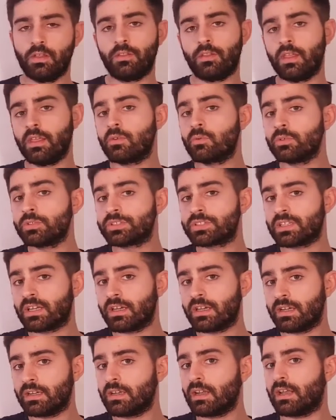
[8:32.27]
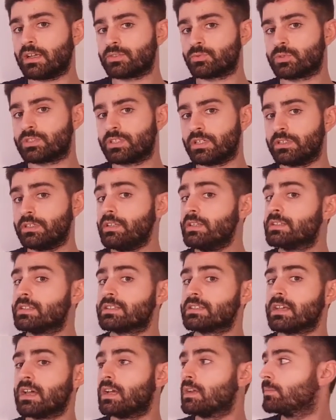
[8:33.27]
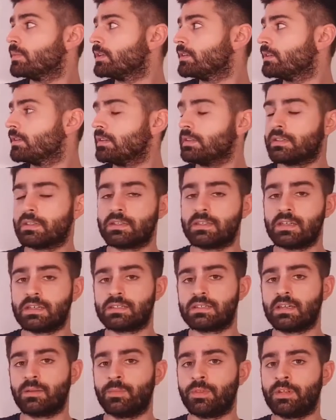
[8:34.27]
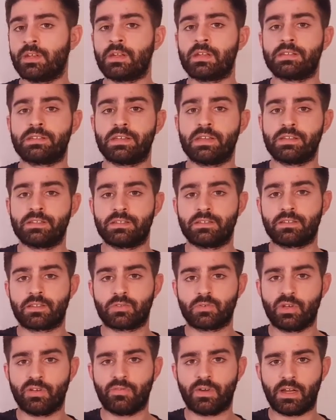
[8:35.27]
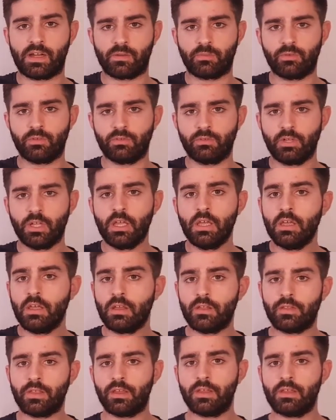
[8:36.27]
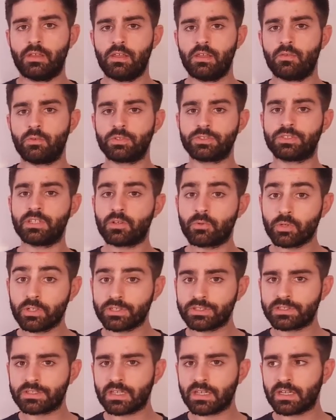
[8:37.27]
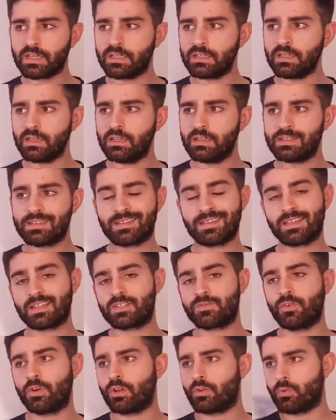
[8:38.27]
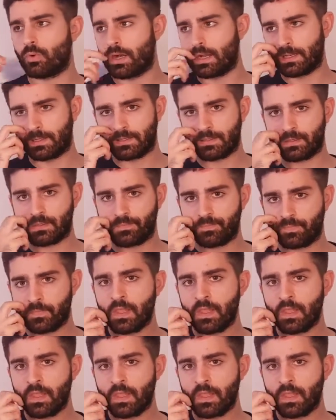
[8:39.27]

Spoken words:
The equal sign, as we said, is assignment. It takes something and assigns it to a variable. The equals sign checks for equality.